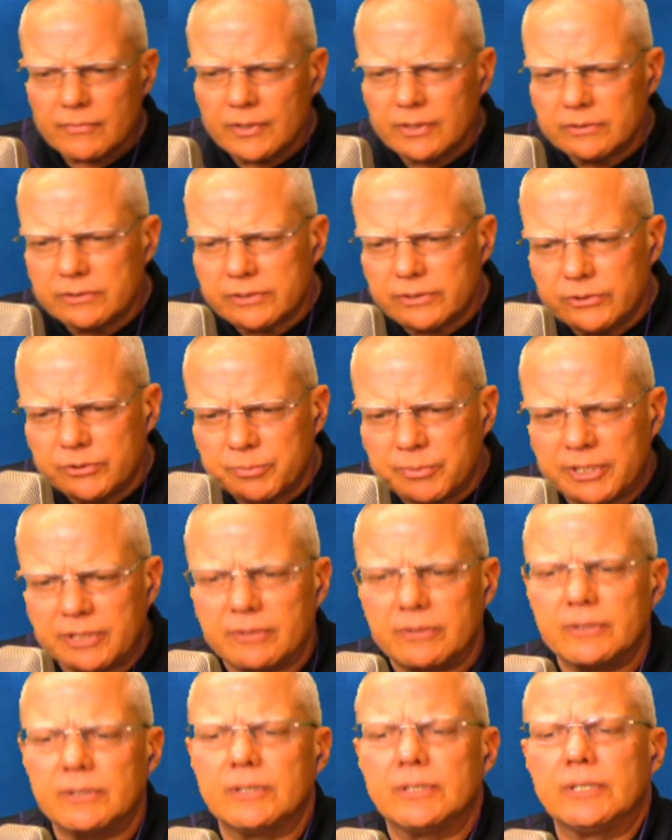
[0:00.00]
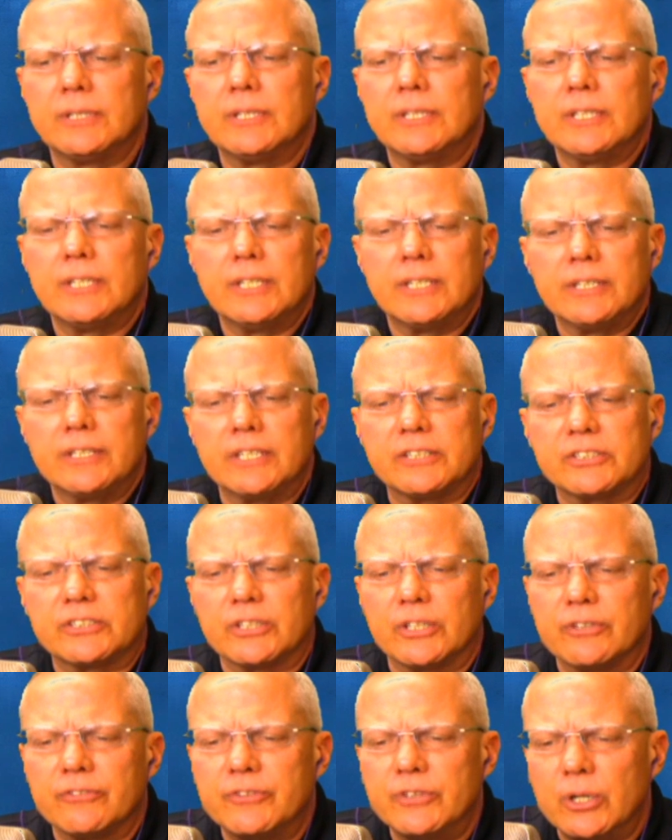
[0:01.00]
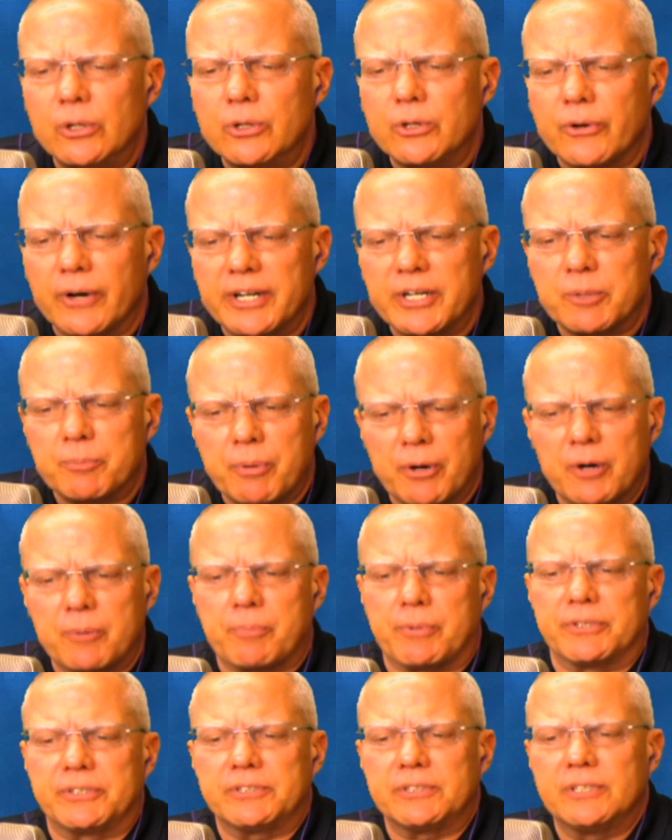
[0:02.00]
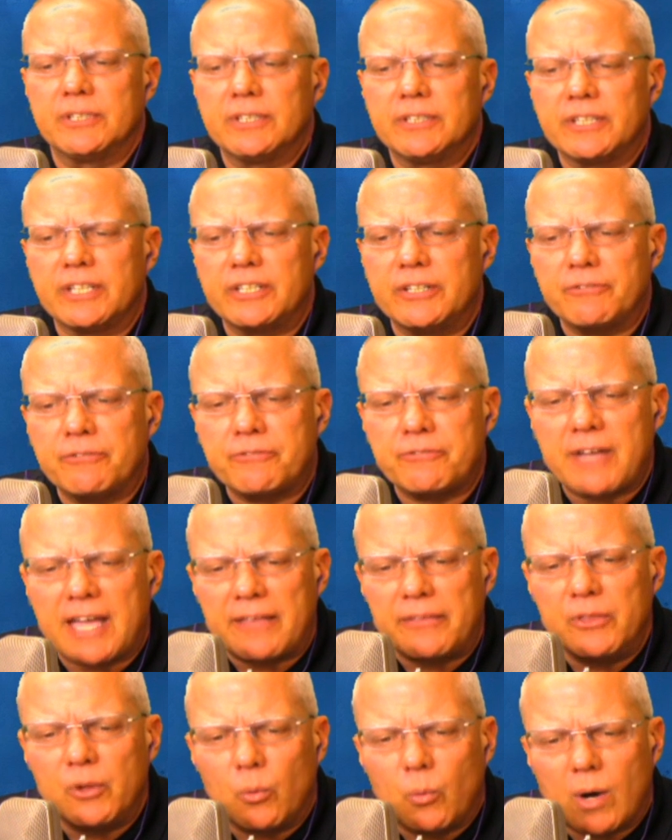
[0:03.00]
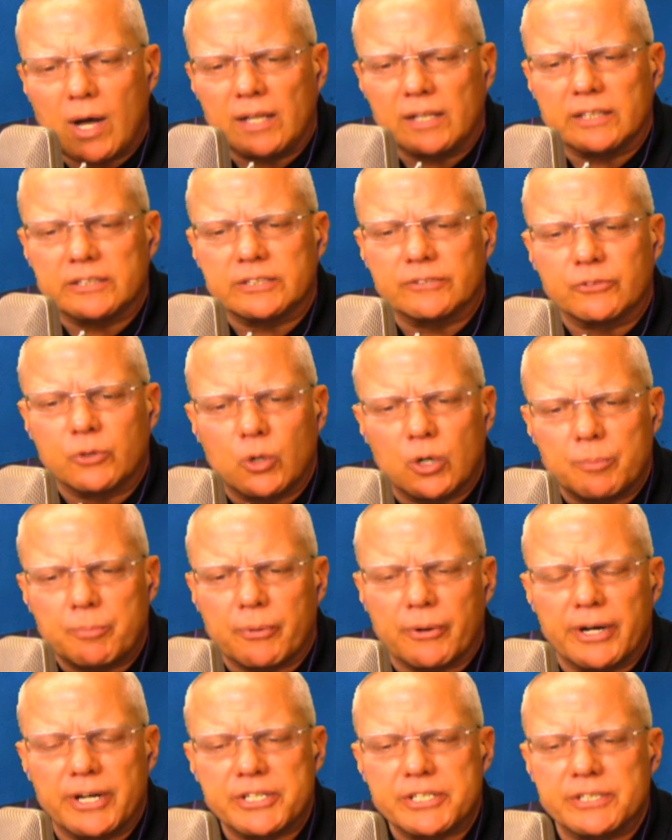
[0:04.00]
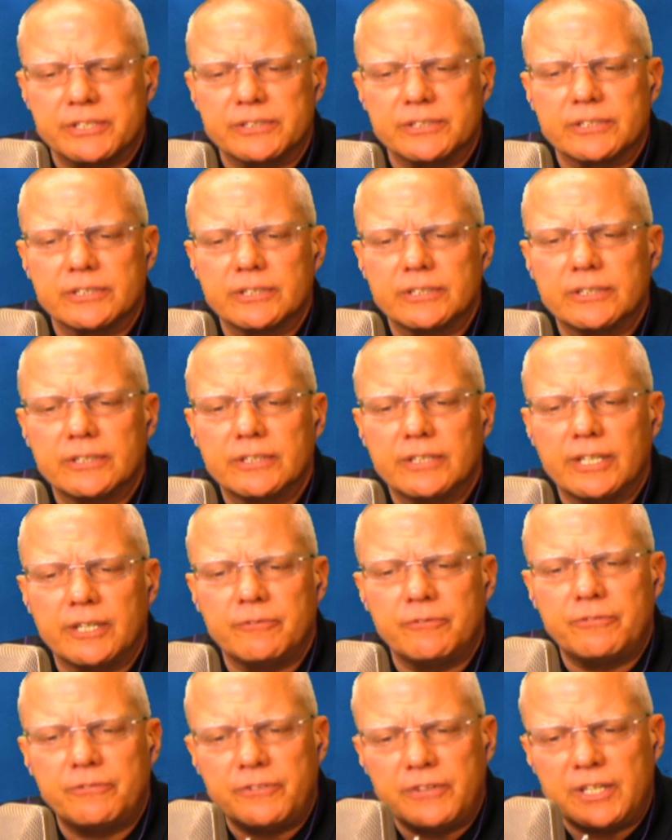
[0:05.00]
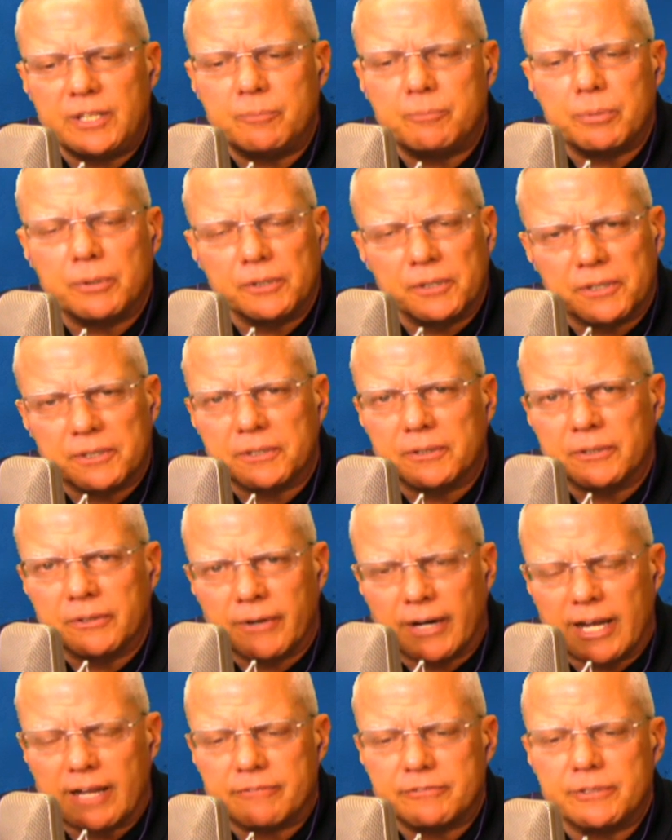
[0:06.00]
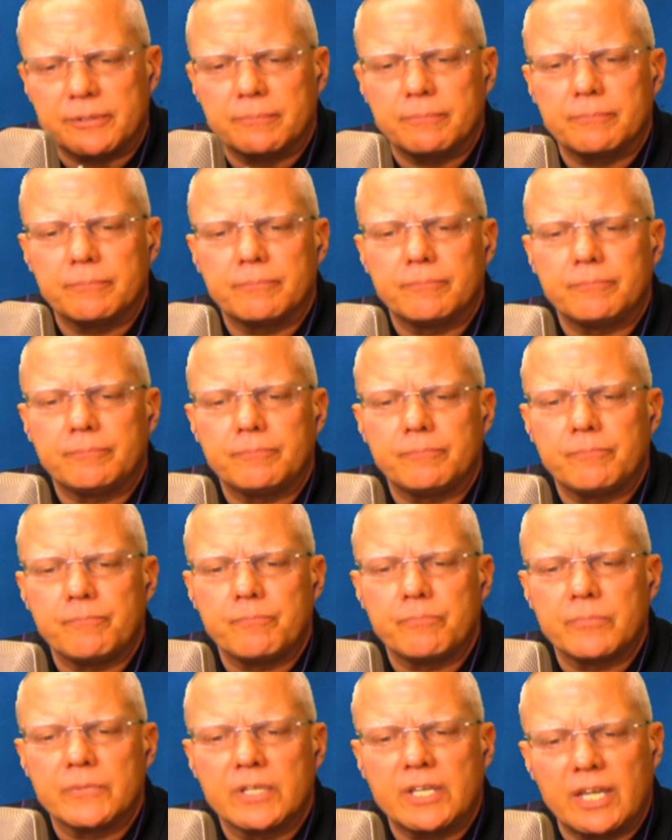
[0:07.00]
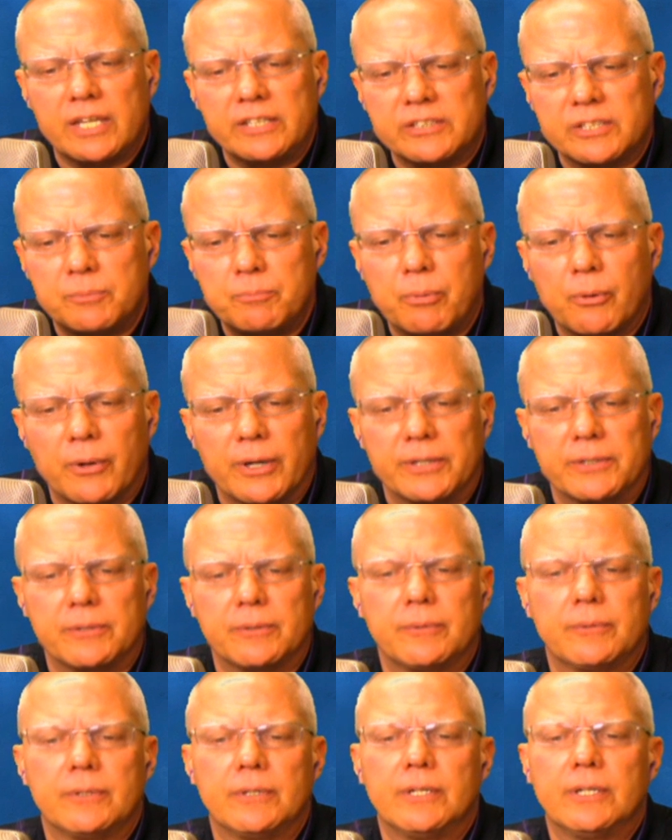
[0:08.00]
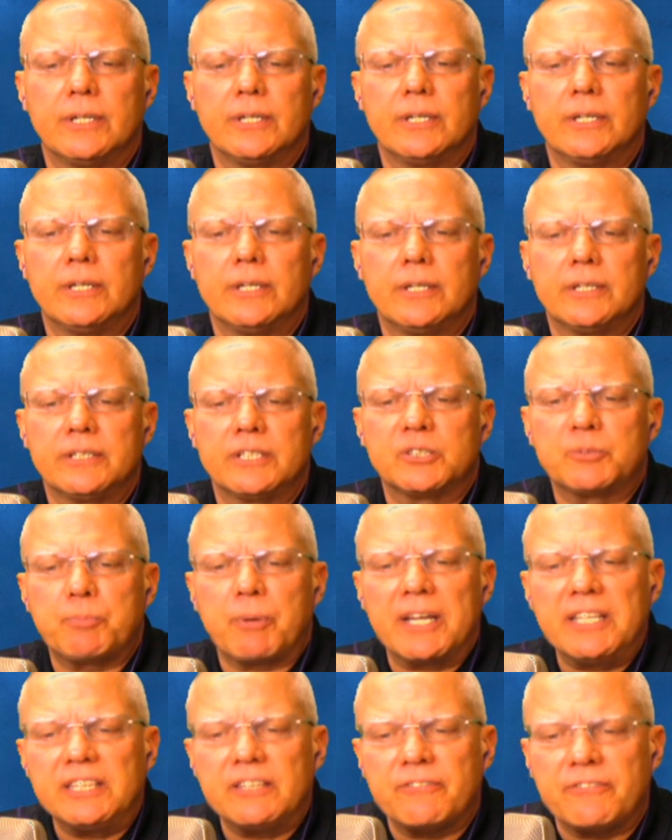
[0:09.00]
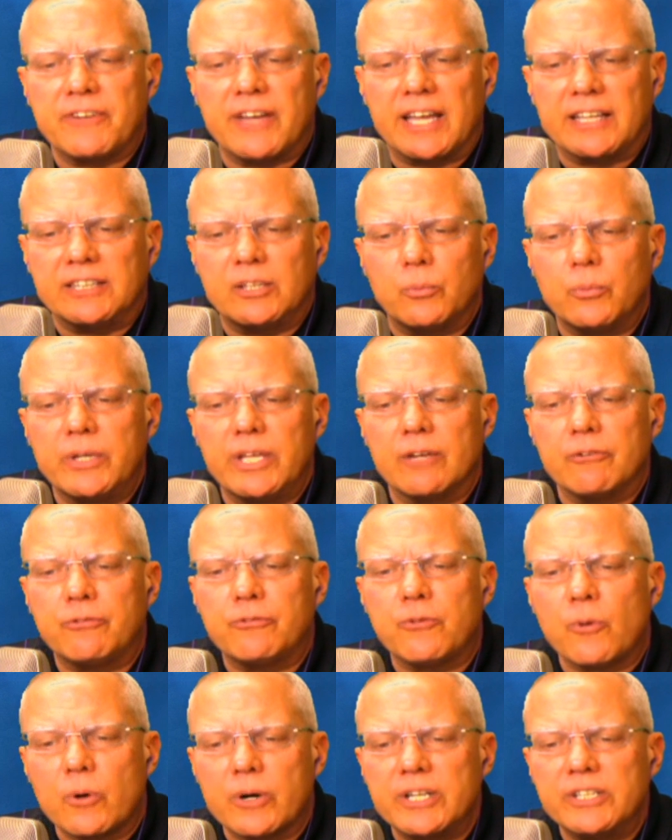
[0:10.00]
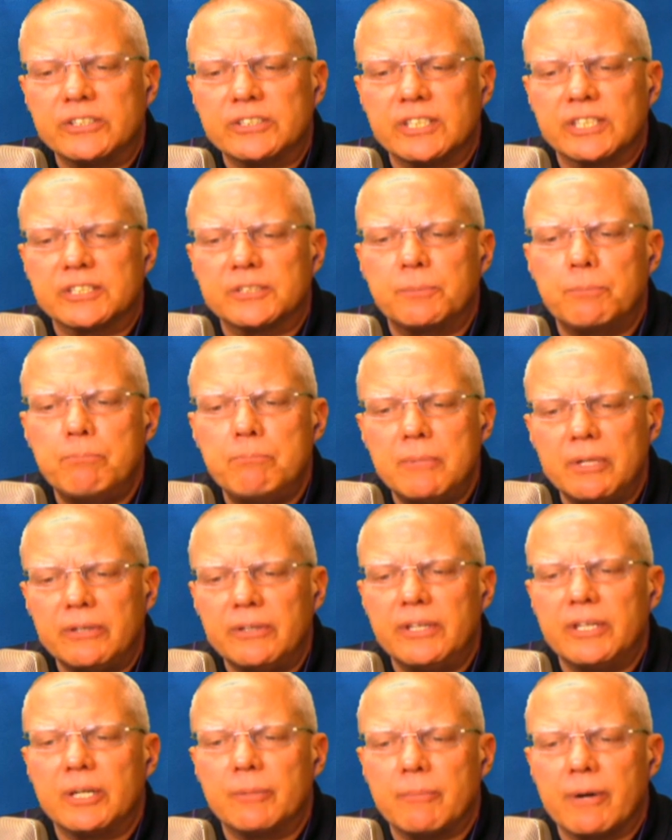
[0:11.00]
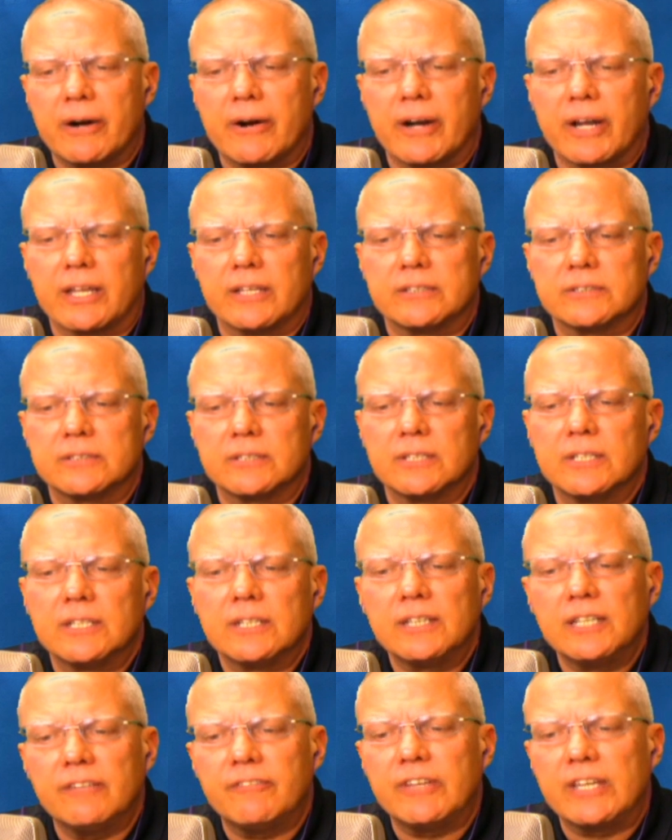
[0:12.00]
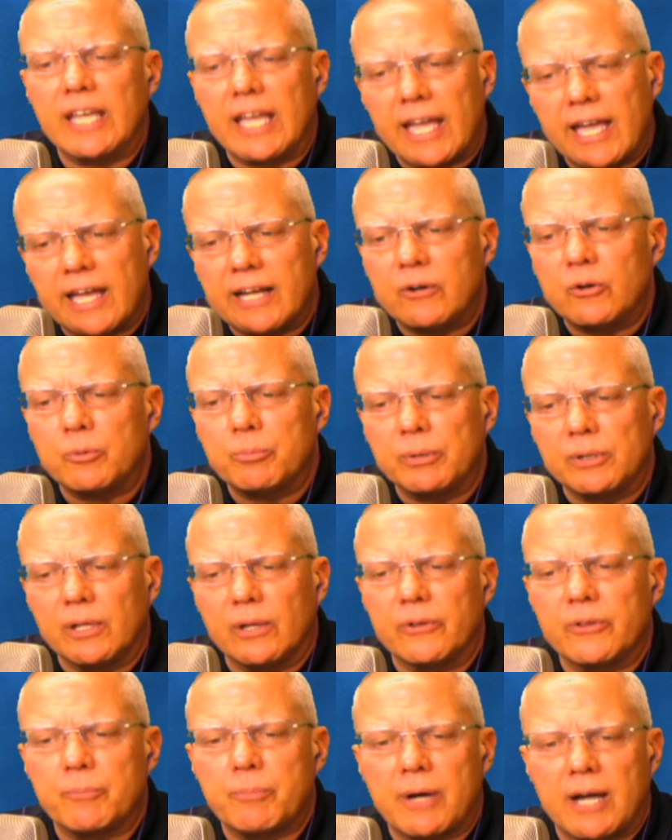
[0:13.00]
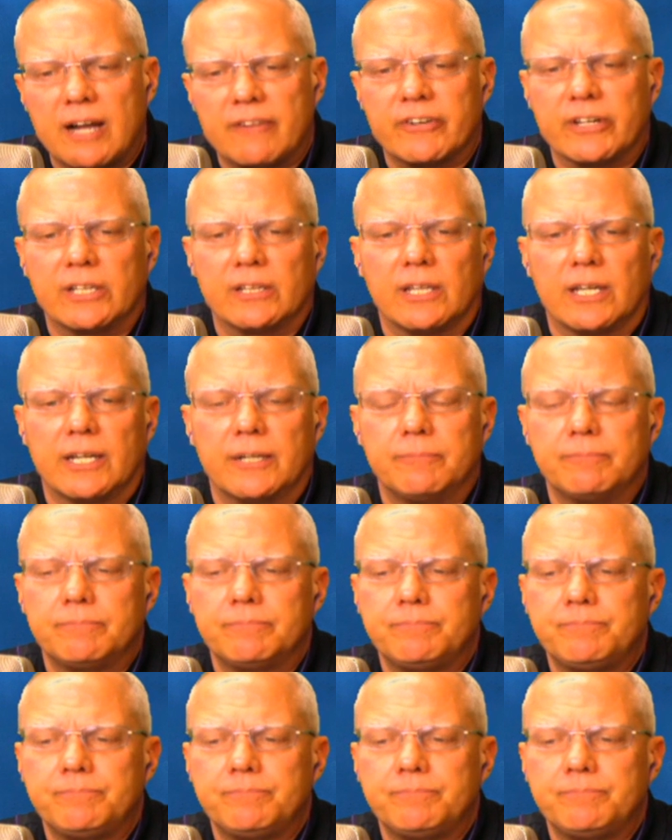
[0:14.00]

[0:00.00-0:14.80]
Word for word: excuse me, that serve no greater purpose than to fatten the wallets of corporations and feed political graft. Case in point, despite the fact that we have forty-six million Americans living at or below the poverty line,